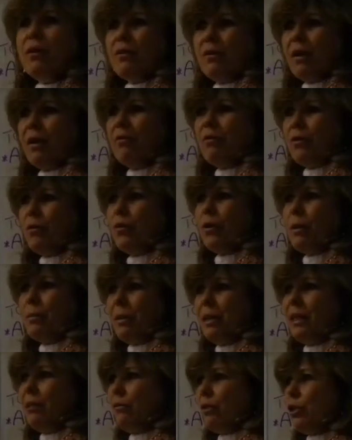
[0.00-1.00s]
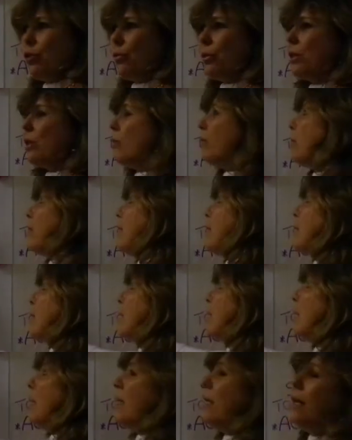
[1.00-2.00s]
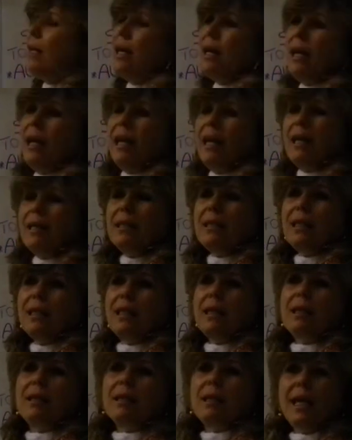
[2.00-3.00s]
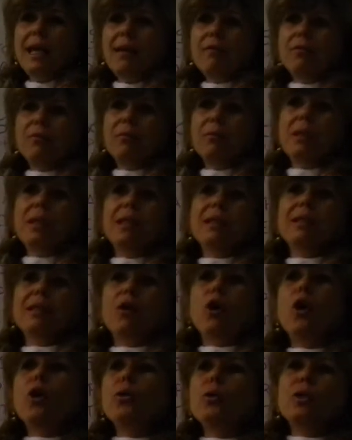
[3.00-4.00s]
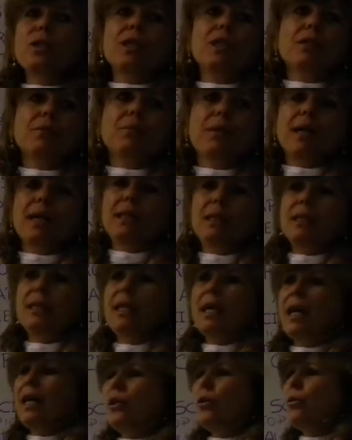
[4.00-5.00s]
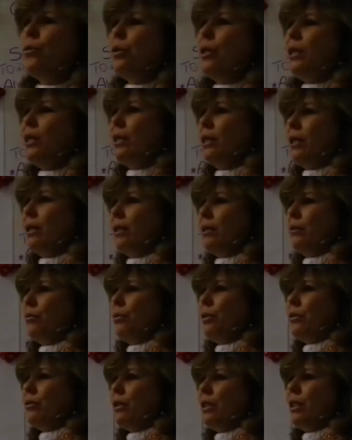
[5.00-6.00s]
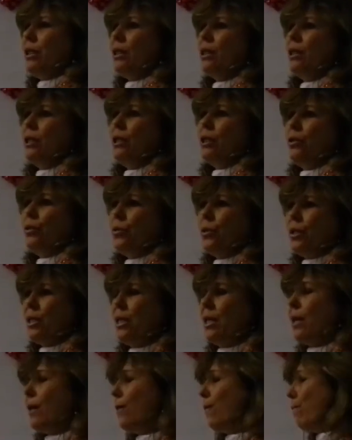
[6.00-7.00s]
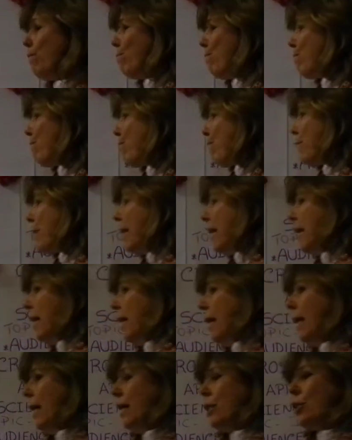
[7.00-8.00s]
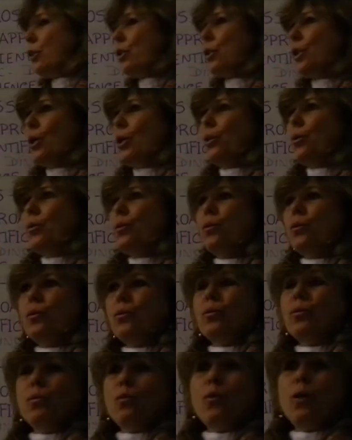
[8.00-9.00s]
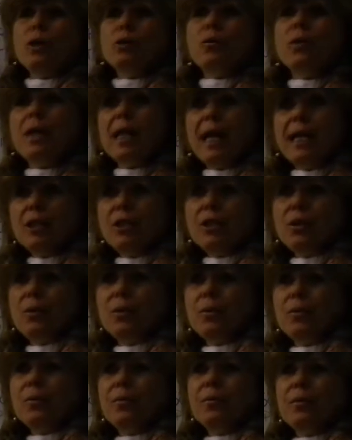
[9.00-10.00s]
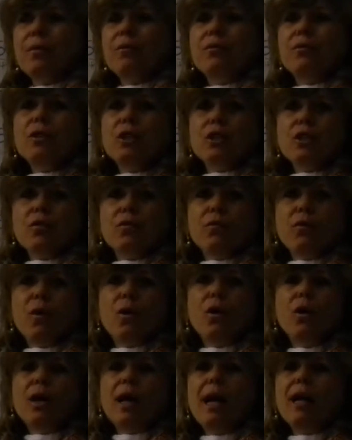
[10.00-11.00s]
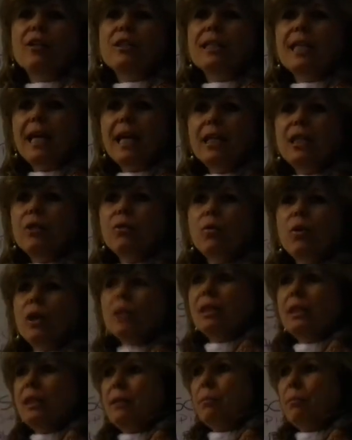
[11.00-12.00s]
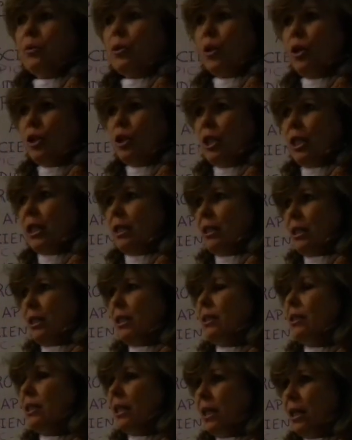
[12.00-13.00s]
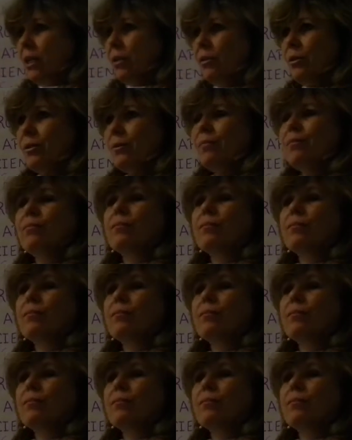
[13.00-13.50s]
thankful, I believe, each one of us, and have been hosted by the Ioe within UCL. And so, what will I do? First of all, I'll tell you what the project entails.